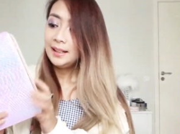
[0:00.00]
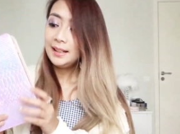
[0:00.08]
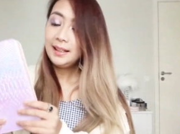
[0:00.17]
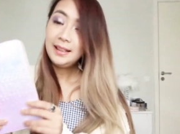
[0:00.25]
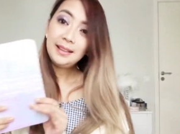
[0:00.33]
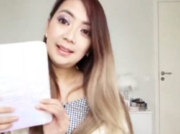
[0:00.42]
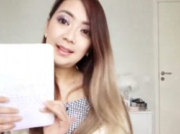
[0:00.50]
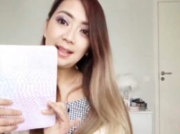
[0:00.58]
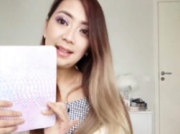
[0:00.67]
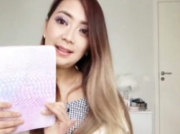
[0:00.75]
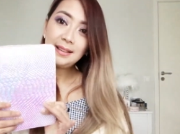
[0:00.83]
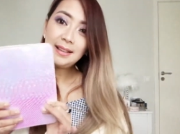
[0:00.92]
and
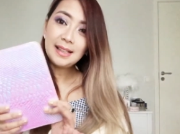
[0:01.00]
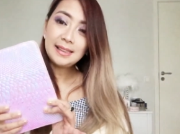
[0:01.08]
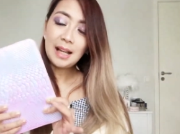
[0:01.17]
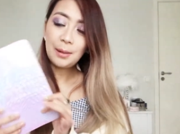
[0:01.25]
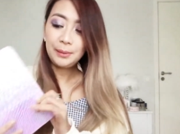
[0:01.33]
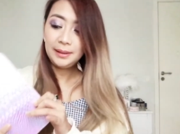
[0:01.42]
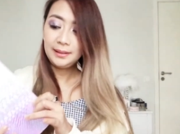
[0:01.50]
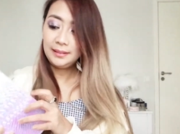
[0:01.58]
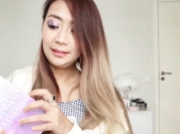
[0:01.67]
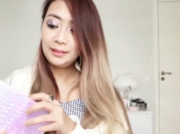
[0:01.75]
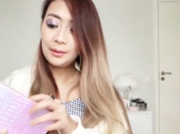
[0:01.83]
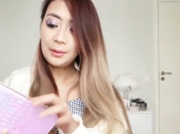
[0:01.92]
then that's how it
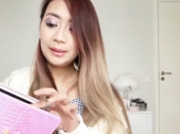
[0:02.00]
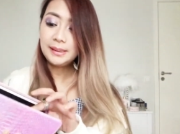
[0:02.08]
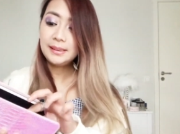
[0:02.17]
go.